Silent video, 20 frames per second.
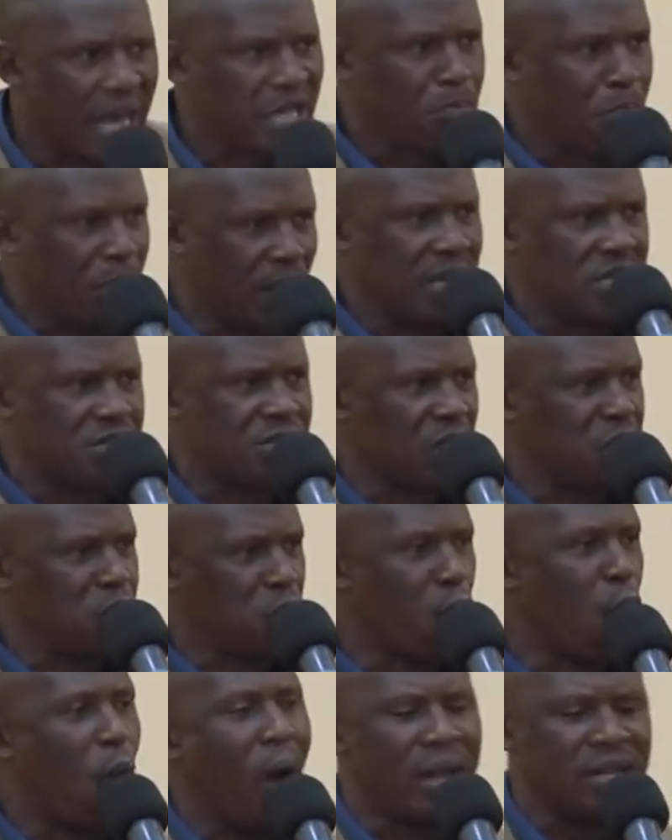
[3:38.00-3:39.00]
that place that
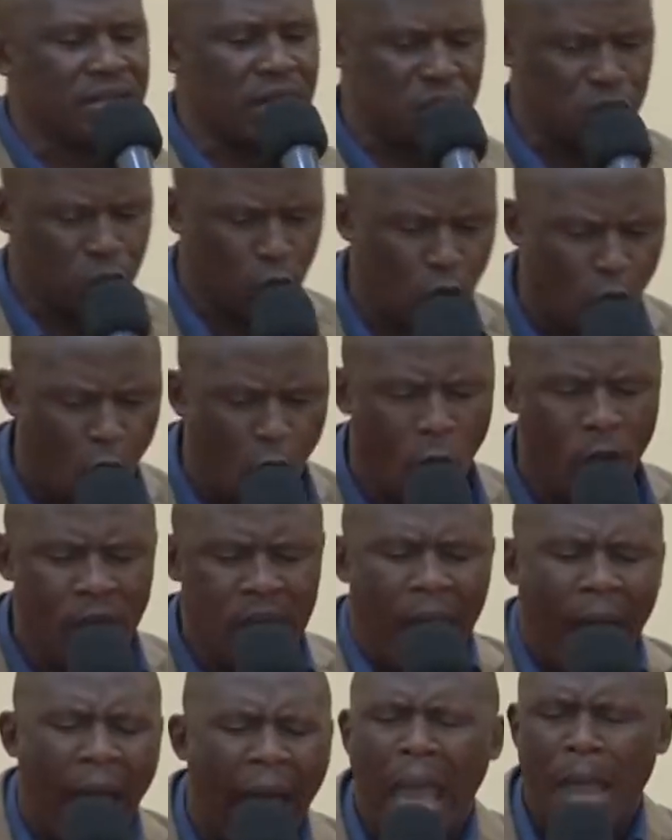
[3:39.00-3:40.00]
you wanted to go.
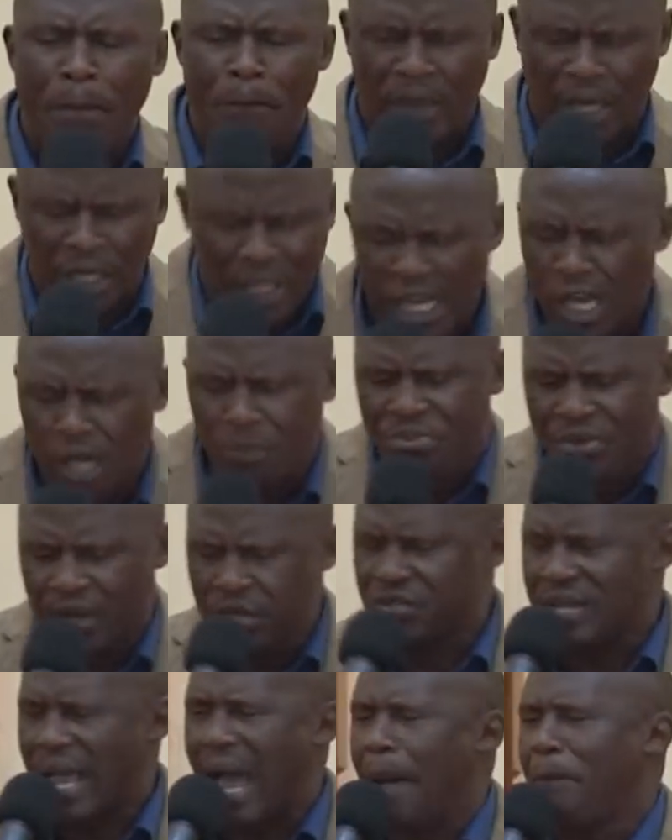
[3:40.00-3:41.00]
I believe
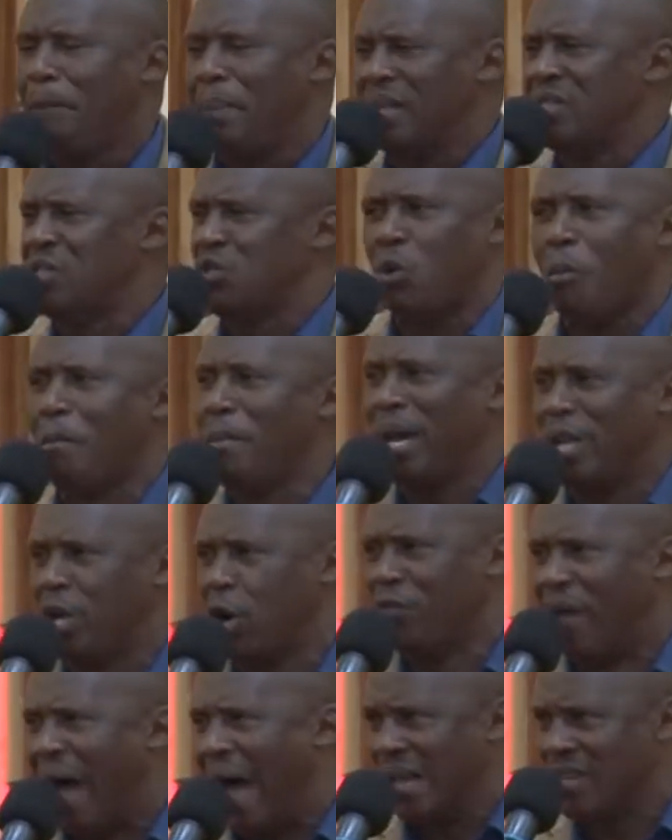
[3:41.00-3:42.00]
this happens to many
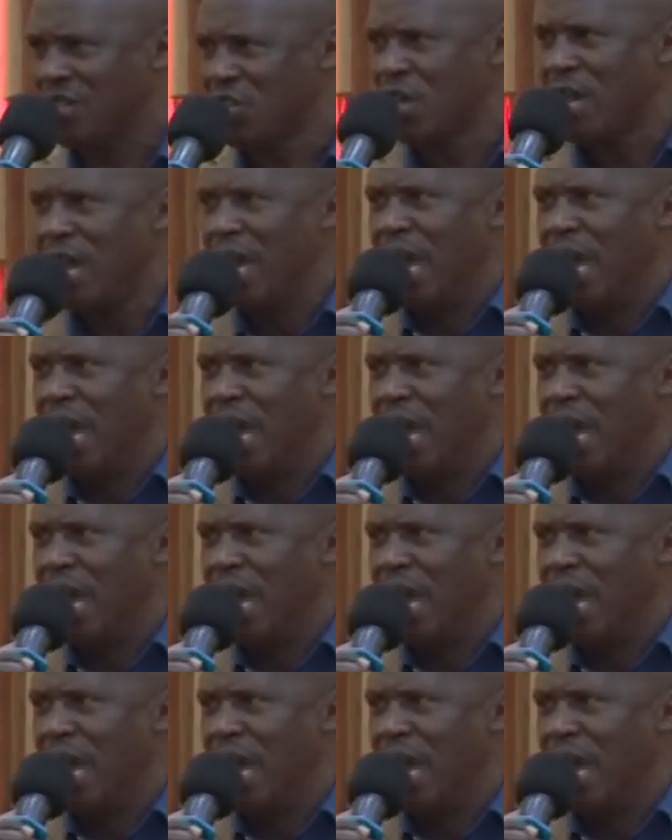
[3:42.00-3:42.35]
of us